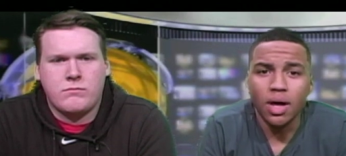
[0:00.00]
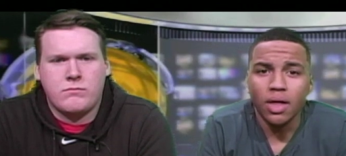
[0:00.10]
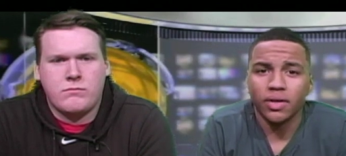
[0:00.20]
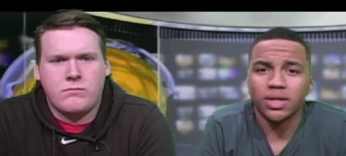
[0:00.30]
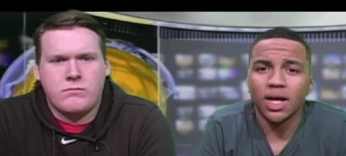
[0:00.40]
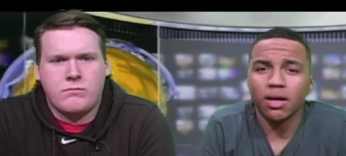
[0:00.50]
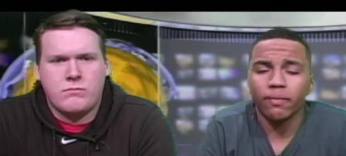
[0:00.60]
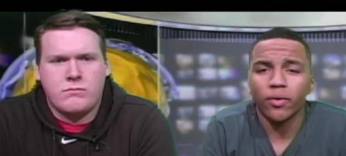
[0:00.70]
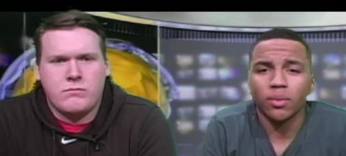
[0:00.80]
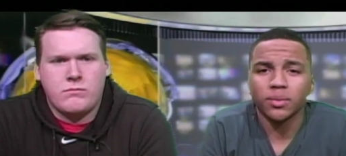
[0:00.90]
Speaker 1: The sign up
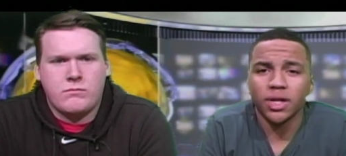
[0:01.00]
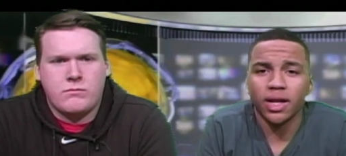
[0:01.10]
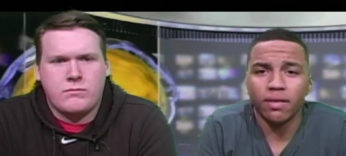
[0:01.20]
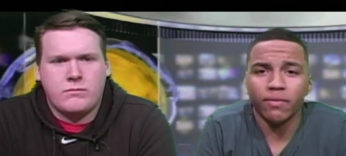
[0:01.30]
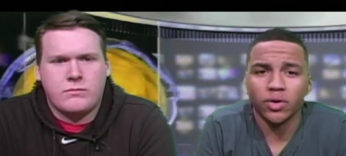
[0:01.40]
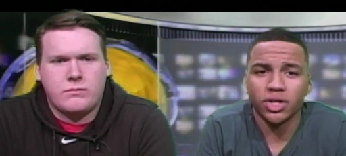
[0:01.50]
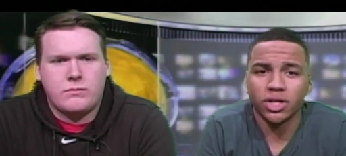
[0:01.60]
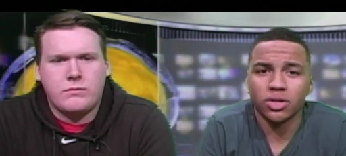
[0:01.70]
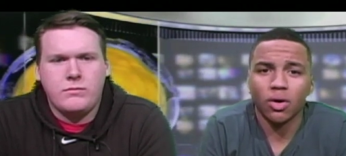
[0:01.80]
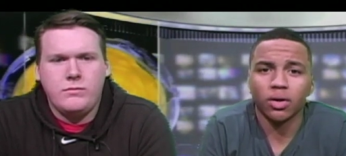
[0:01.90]
forms and info
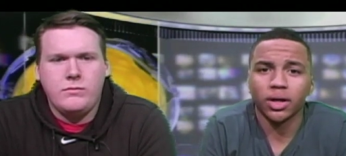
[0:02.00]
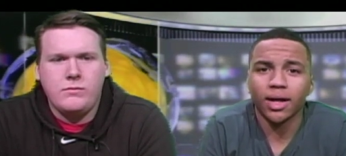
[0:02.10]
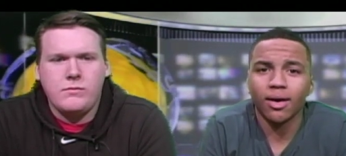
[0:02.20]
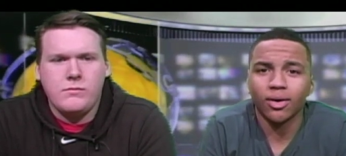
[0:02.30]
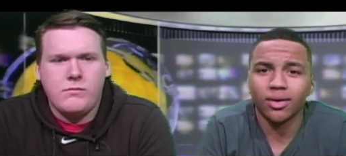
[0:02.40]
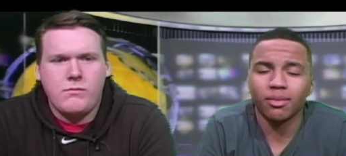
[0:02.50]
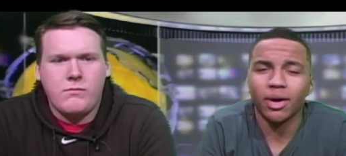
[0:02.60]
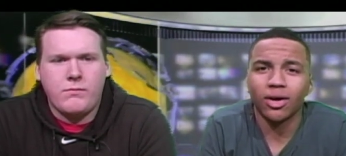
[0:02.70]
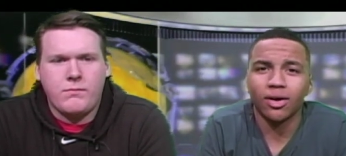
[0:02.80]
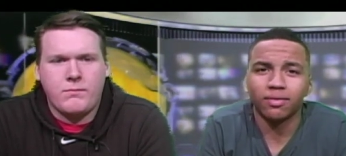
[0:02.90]
sheets are on the counter in the
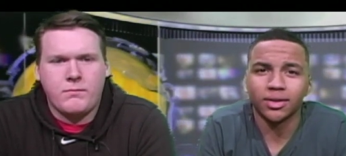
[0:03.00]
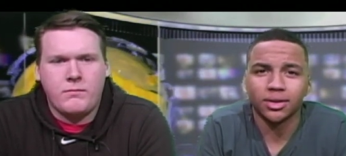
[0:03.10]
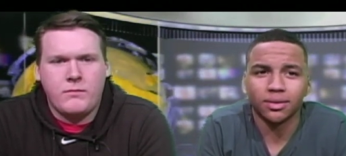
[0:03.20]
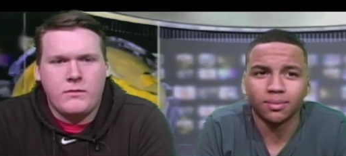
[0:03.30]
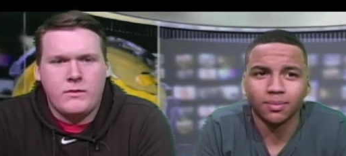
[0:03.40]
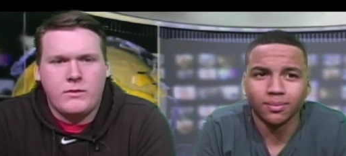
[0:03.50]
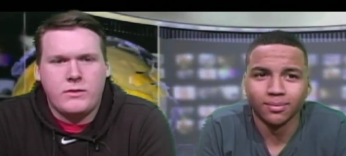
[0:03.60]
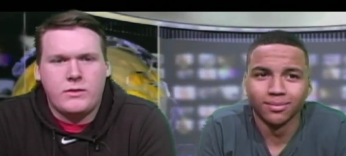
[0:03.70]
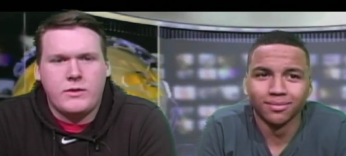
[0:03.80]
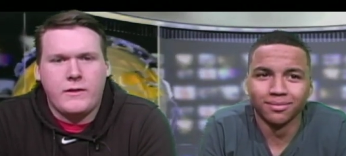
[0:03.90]
main office.
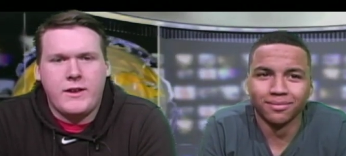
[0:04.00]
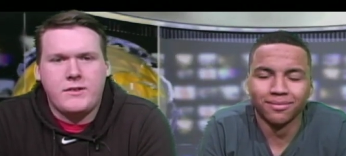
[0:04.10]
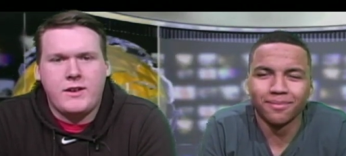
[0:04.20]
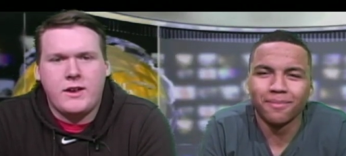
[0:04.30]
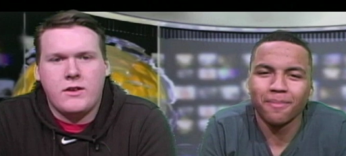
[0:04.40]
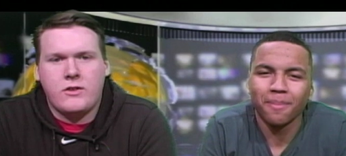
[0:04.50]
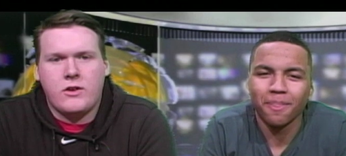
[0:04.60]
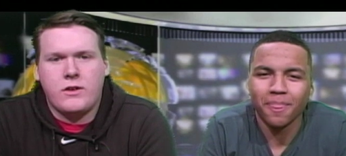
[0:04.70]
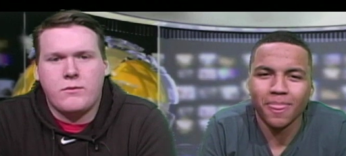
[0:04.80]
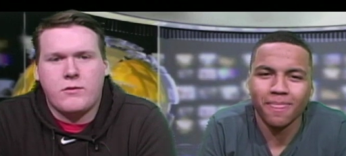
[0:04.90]
Speaker 2: The last day to
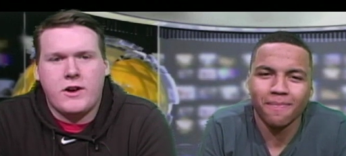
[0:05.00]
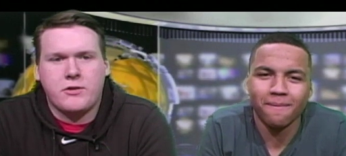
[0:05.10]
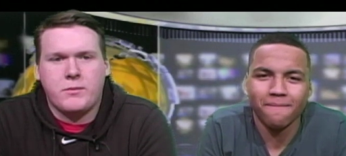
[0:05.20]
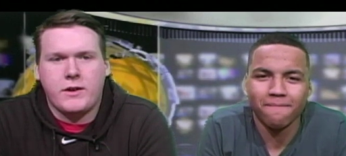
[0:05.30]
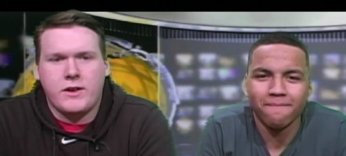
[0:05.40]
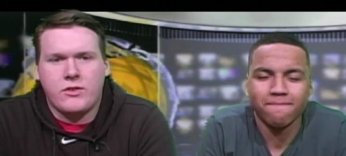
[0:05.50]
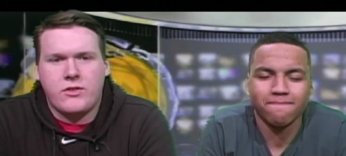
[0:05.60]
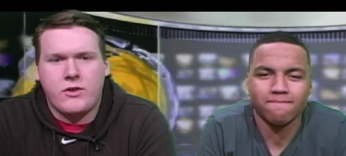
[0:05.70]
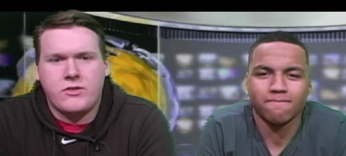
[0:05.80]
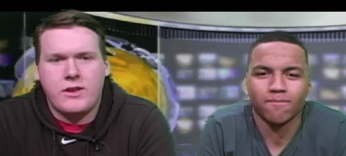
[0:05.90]
turn in frosh money is
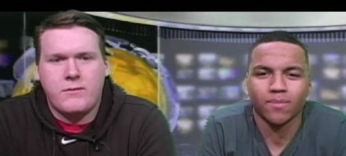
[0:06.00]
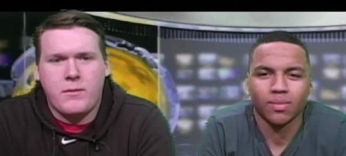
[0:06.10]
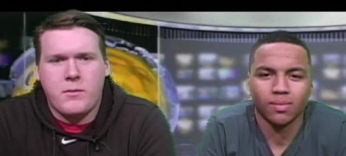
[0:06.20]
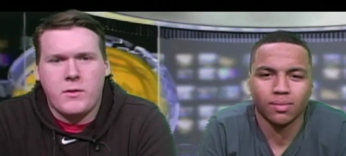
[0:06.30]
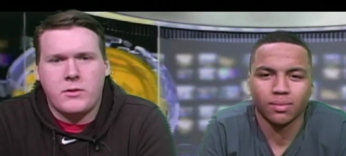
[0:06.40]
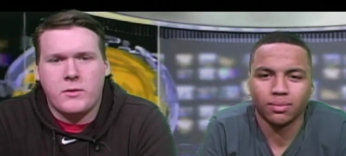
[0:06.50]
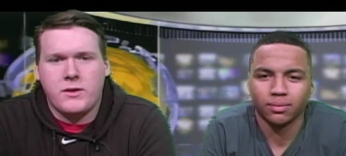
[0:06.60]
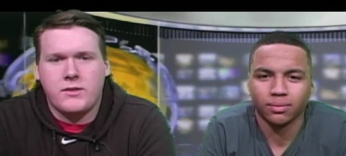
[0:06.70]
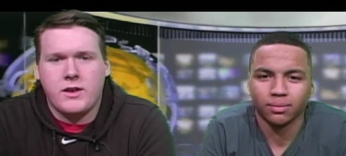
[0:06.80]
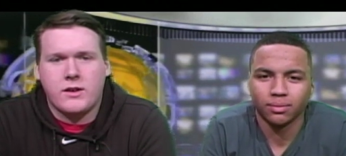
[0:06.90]
Thursday, February
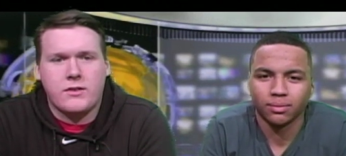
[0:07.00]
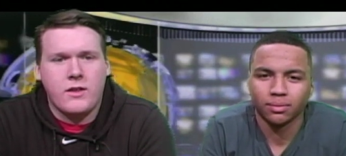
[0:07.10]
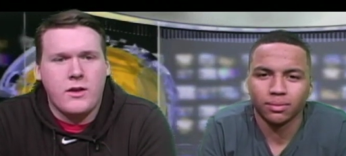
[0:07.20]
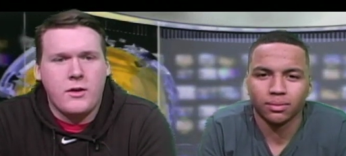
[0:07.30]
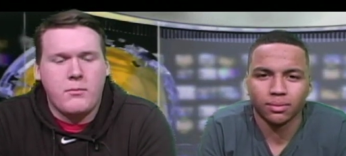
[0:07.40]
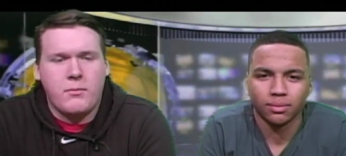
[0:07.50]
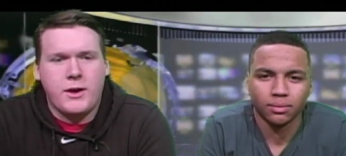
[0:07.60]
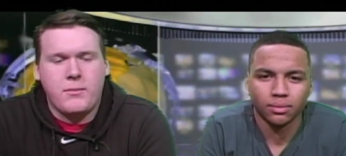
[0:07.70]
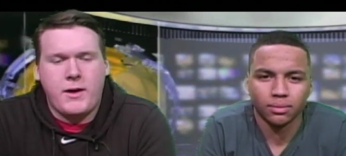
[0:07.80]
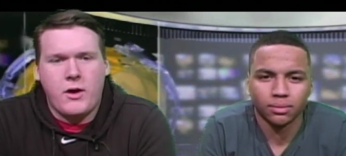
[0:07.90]
26th.
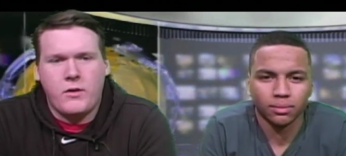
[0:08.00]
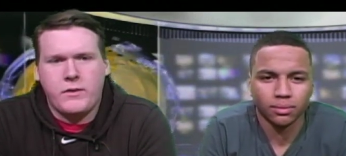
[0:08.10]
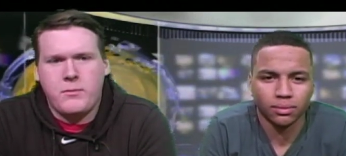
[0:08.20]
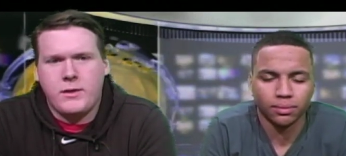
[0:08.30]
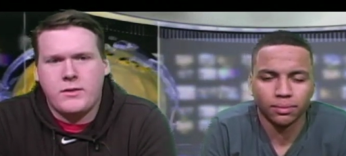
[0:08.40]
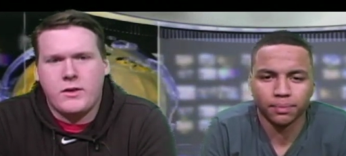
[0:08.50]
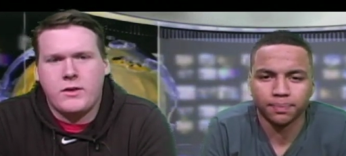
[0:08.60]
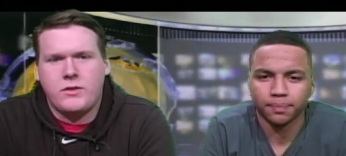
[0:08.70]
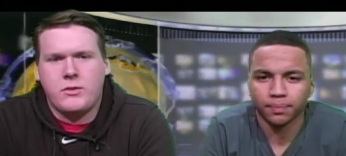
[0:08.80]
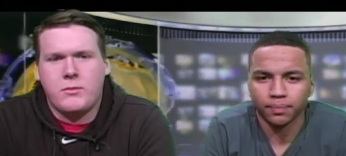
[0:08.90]
Money may only be turned
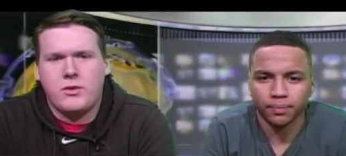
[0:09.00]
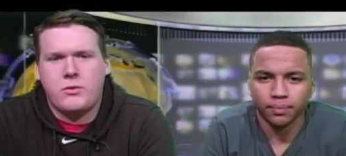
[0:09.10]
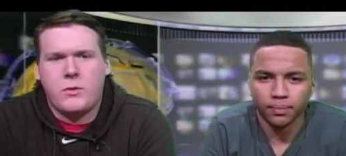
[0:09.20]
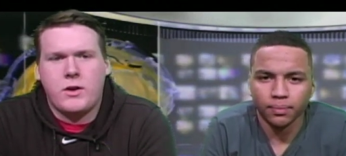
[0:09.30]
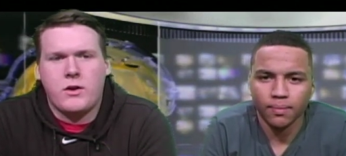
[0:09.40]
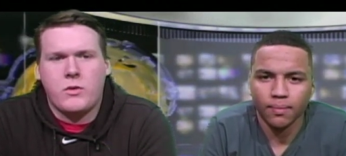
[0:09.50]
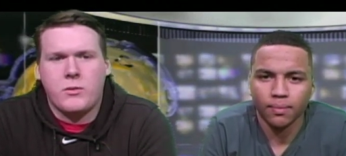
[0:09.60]
into Mrs. Werner or